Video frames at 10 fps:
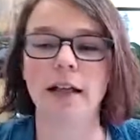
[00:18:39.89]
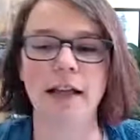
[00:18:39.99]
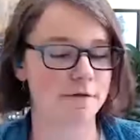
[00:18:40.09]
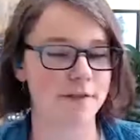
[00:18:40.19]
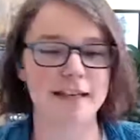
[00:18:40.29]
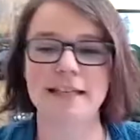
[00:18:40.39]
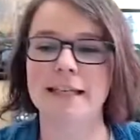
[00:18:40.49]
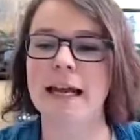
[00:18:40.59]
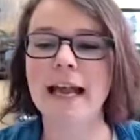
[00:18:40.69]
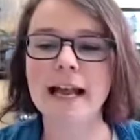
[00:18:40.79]
If they
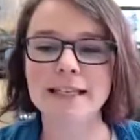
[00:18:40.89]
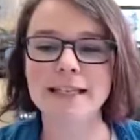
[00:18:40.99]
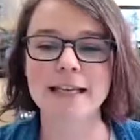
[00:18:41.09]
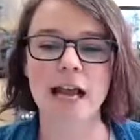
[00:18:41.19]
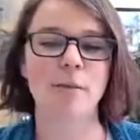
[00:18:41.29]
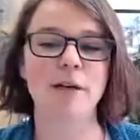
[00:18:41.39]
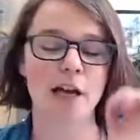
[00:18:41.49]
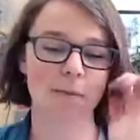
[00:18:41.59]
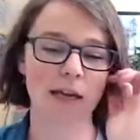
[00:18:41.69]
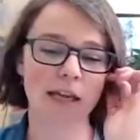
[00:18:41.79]
say yes, I would
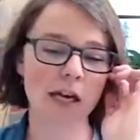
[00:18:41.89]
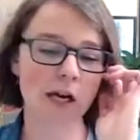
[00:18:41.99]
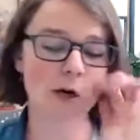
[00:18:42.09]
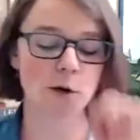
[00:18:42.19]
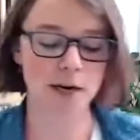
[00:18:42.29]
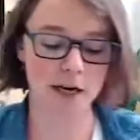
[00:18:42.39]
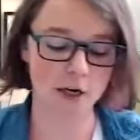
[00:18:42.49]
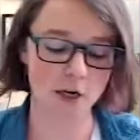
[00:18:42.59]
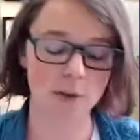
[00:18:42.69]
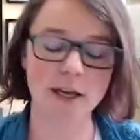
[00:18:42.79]
come in here, create a
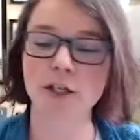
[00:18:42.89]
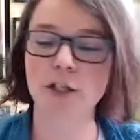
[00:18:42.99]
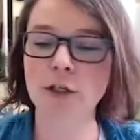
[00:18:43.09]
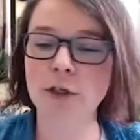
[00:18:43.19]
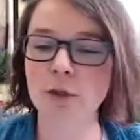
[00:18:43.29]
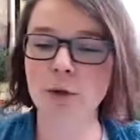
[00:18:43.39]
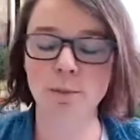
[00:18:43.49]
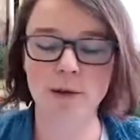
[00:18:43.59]
new issue.